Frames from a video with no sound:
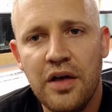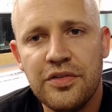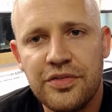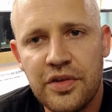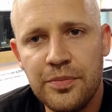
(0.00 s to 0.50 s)

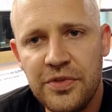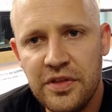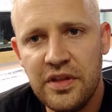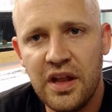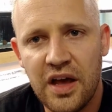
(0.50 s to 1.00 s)

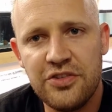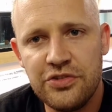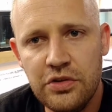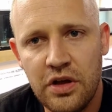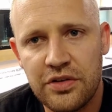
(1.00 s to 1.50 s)
Something that I
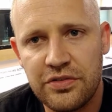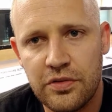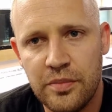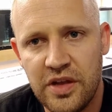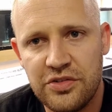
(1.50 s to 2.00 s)
should also
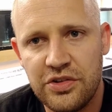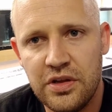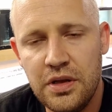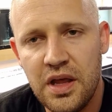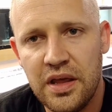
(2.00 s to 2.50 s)

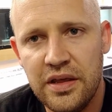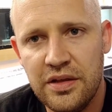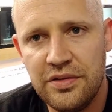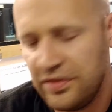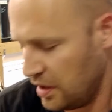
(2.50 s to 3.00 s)
mention
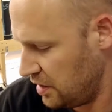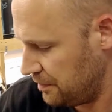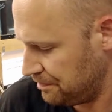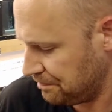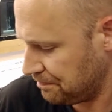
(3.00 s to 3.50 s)
is ick.